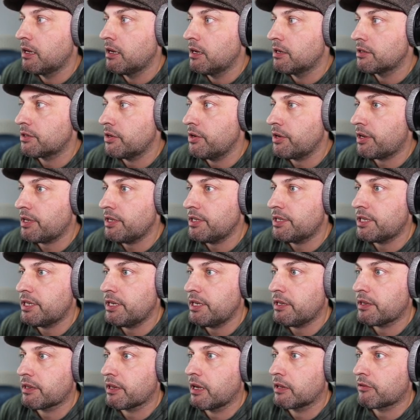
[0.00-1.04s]
So you can
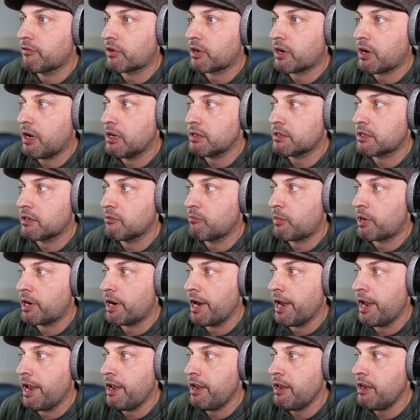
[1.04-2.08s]
see that for customer
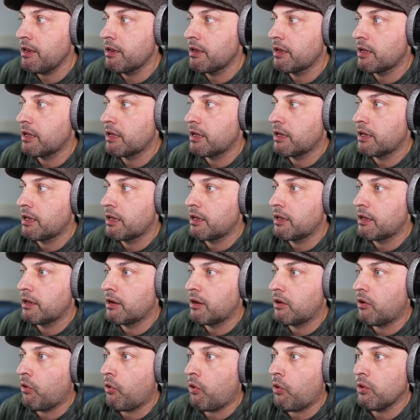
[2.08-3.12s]
A,
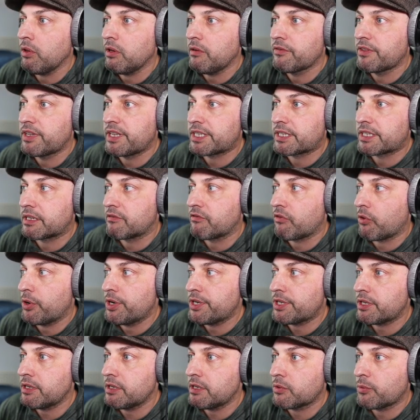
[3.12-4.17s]
all of these
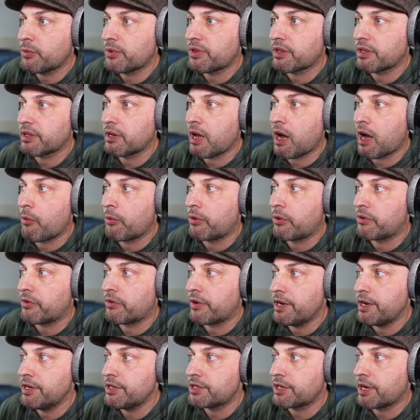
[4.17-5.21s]
invoices within our
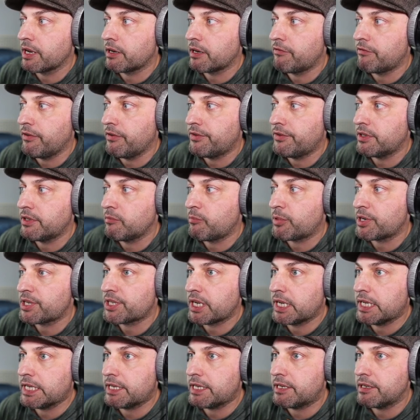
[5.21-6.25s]
range get a
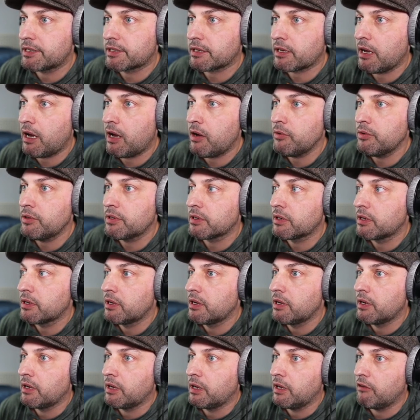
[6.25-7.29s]
15% discount.
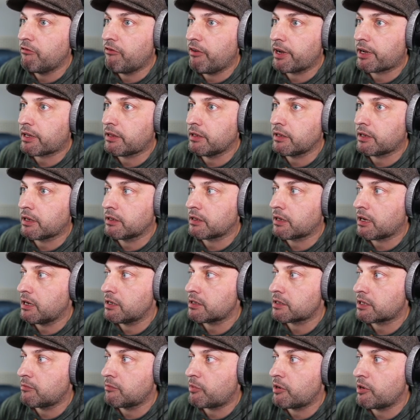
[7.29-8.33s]
If I click on
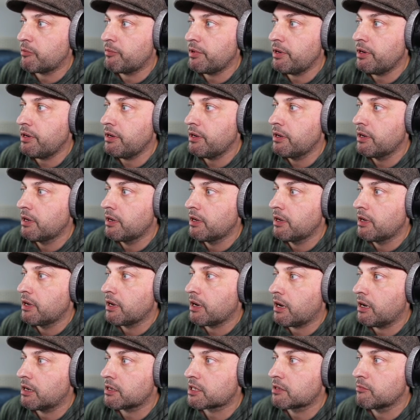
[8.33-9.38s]
customer B,
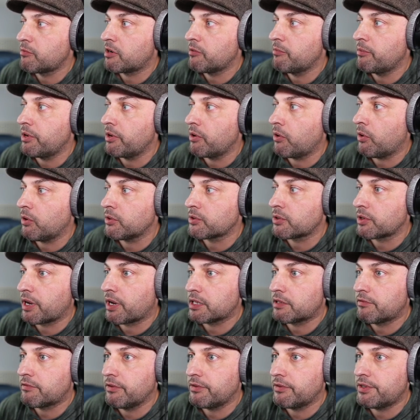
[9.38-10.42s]
customer B also
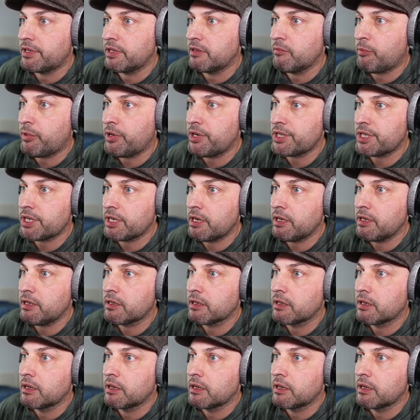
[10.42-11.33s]
gets 15%.